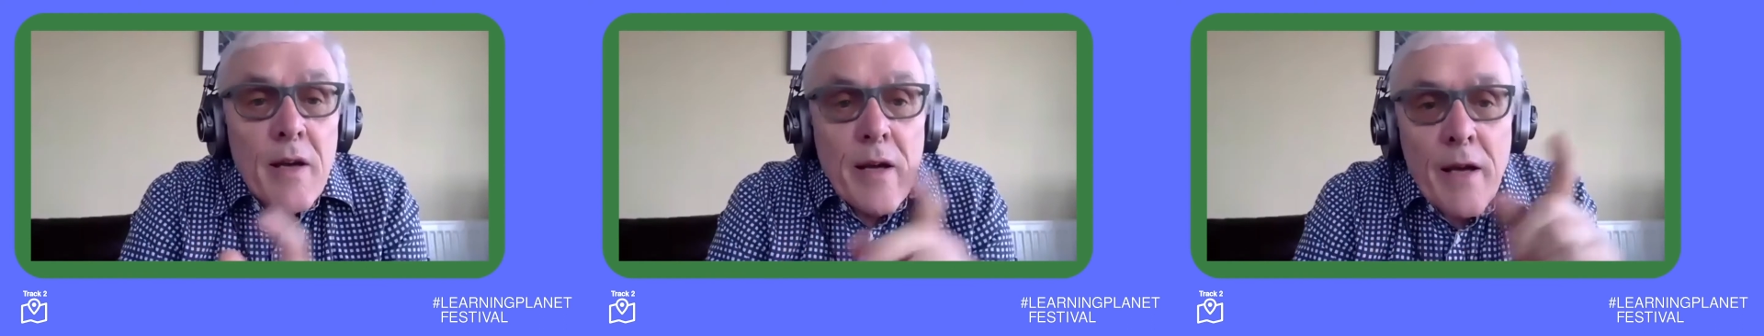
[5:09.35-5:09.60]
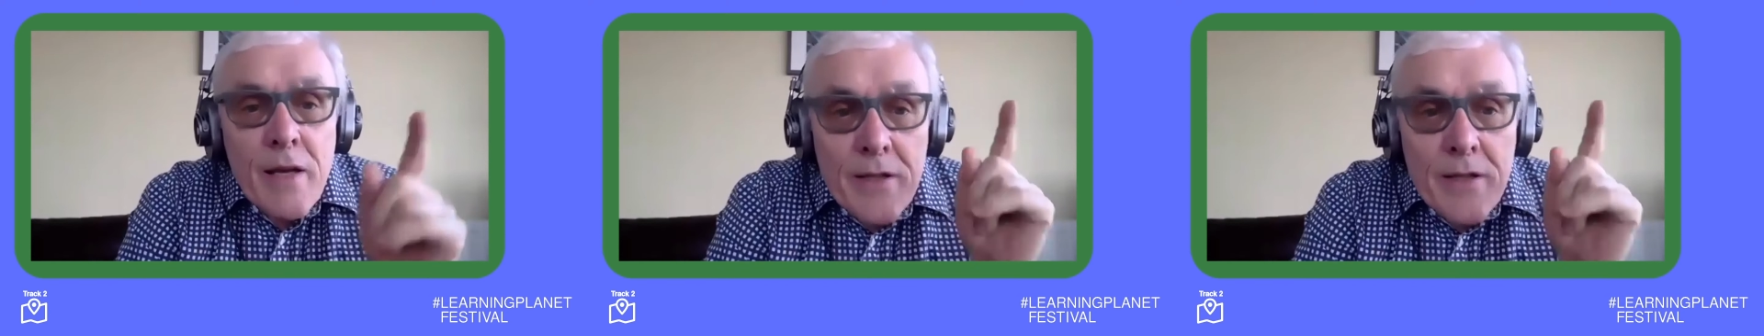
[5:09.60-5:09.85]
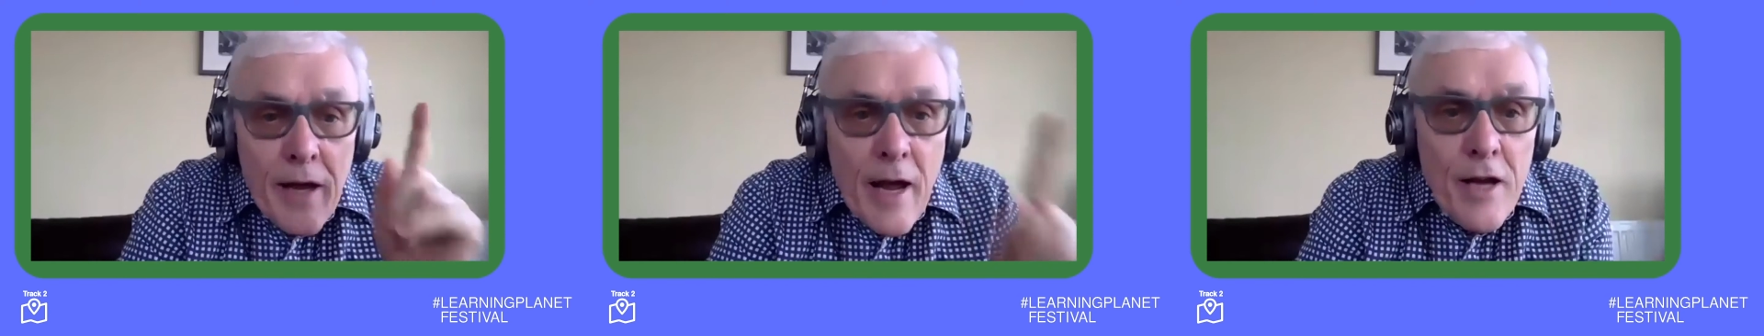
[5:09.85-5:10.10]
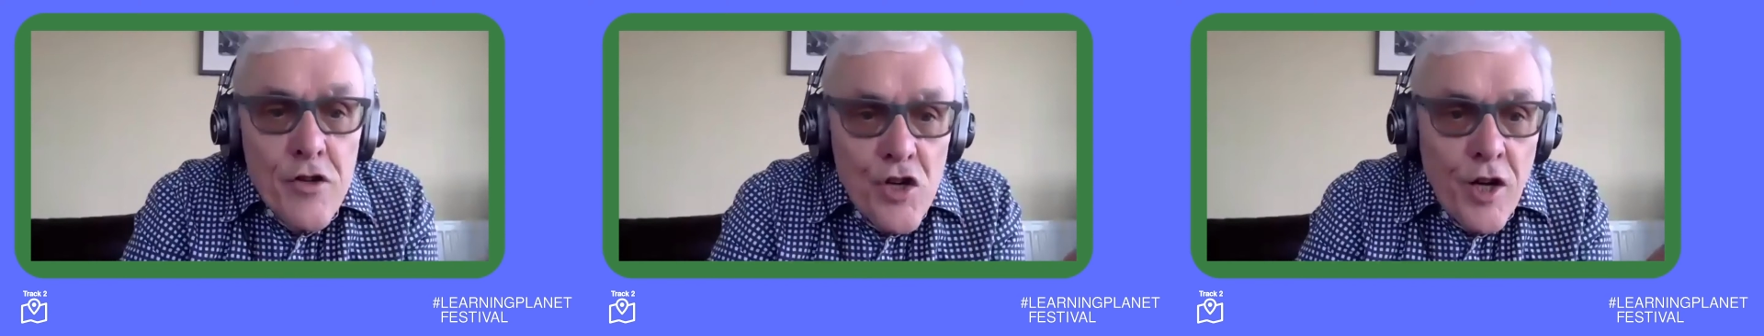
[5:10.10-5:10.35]
he said,
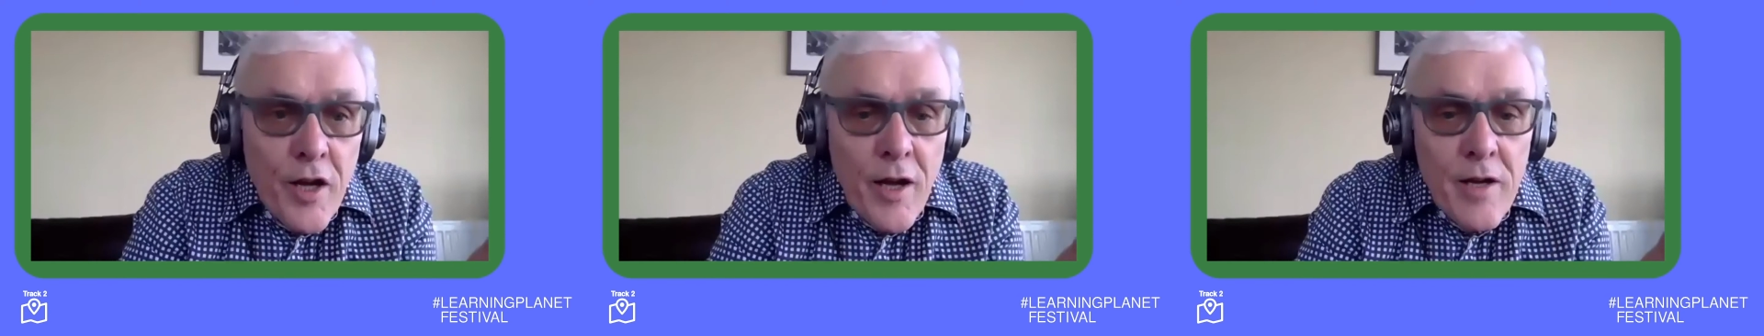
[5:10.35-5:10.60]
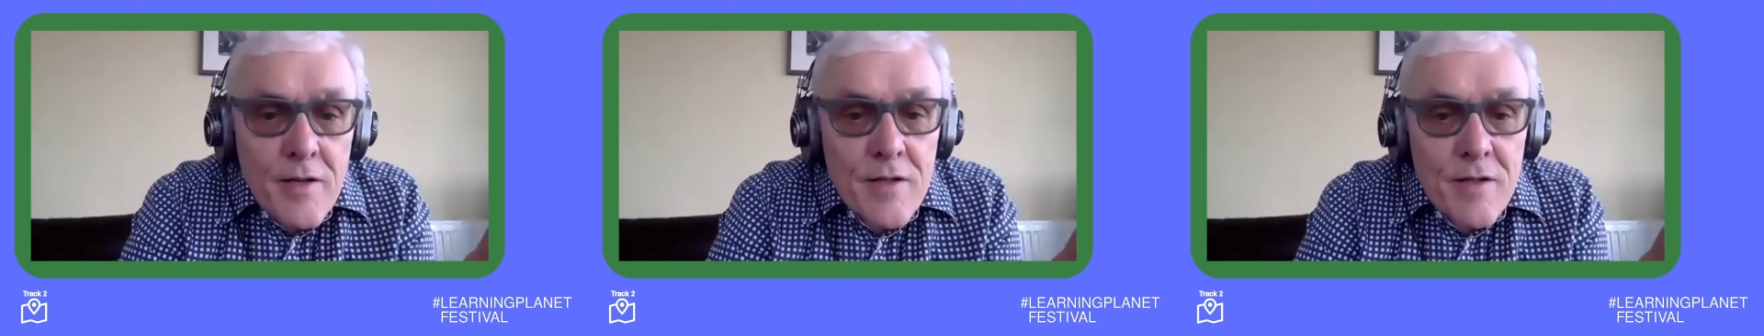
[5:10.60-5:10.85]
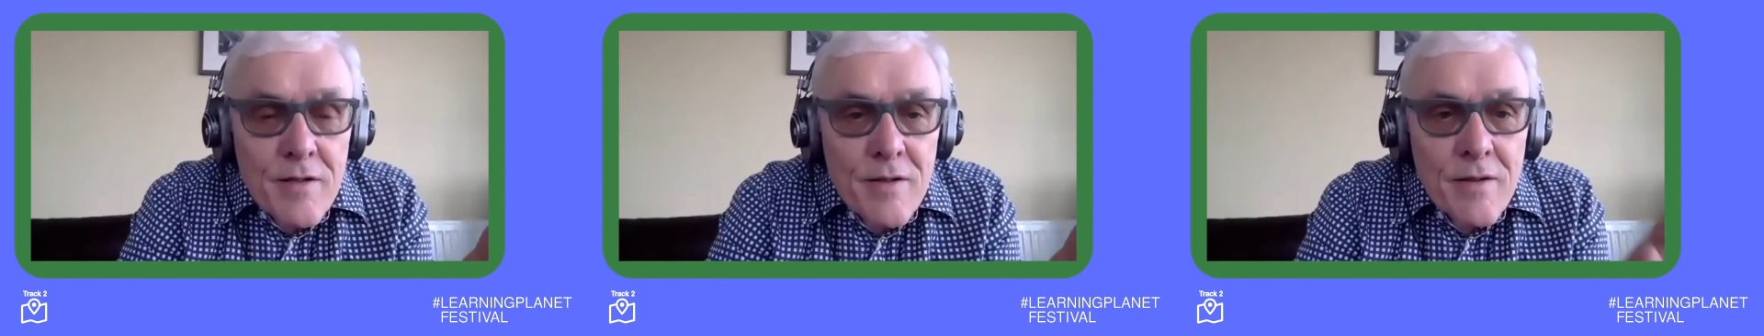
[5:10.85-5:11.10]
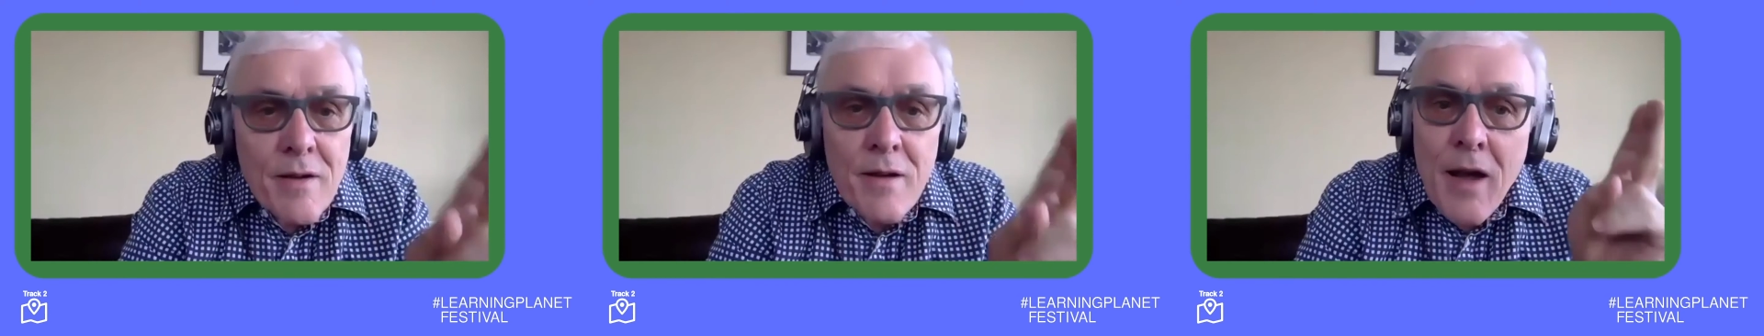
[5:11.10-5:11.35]
educate,
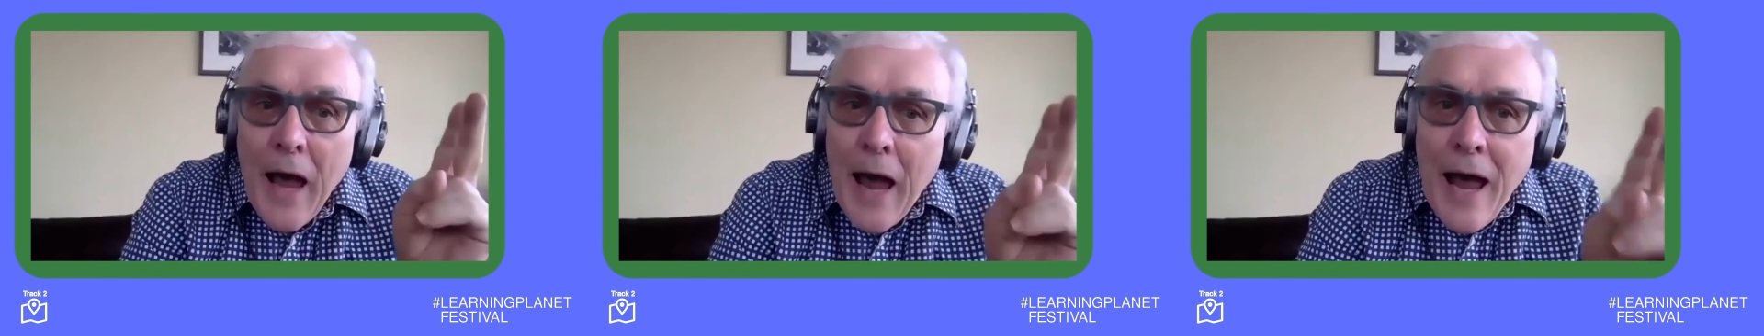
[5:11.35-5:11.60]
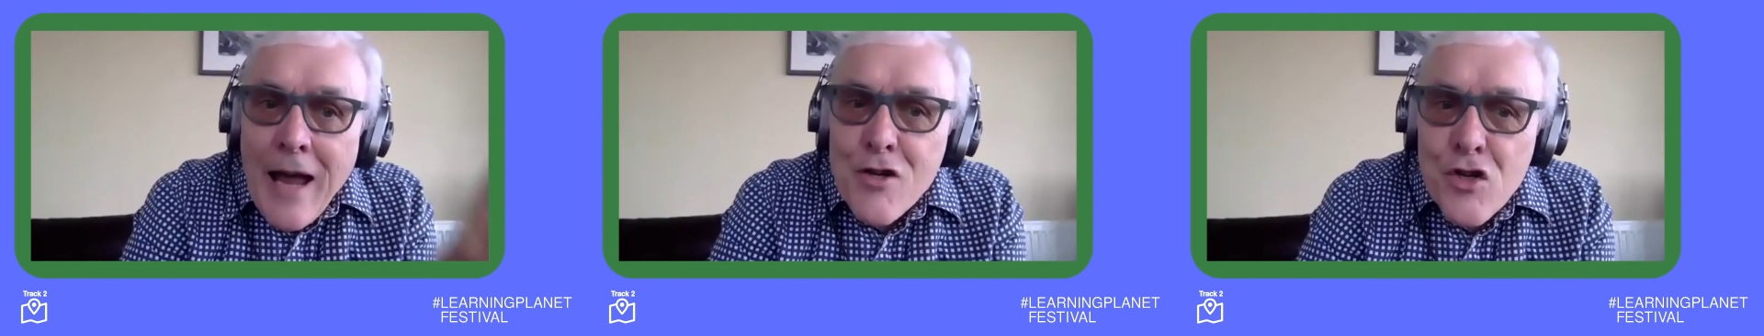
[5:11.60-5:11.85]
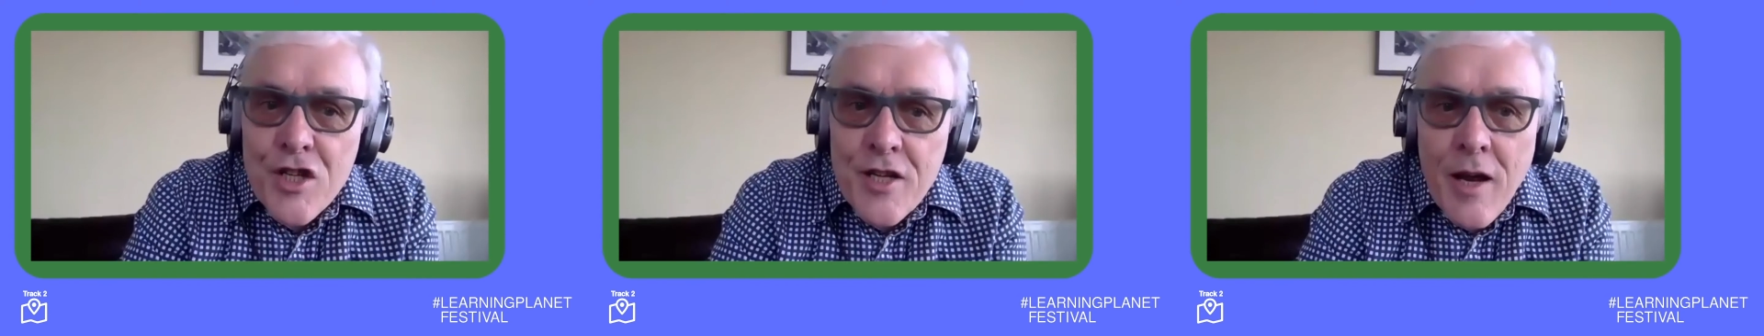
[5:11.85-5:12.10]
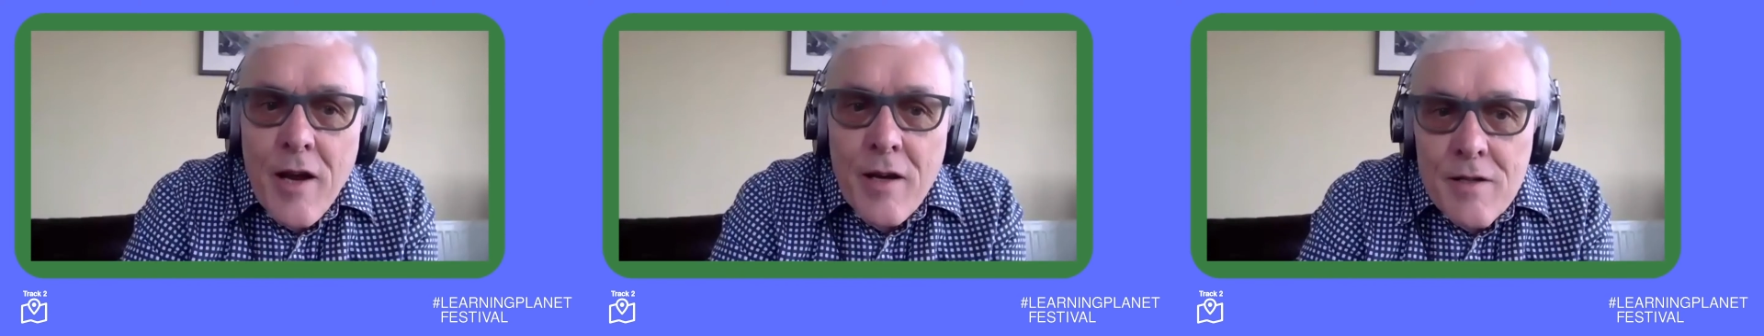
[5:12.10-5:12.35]

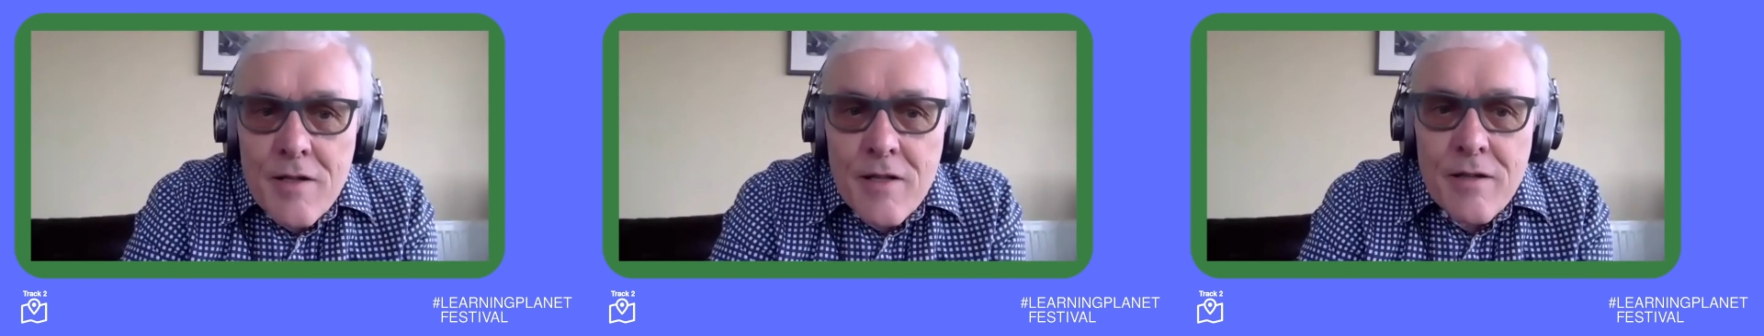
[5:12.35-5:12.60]
agitate,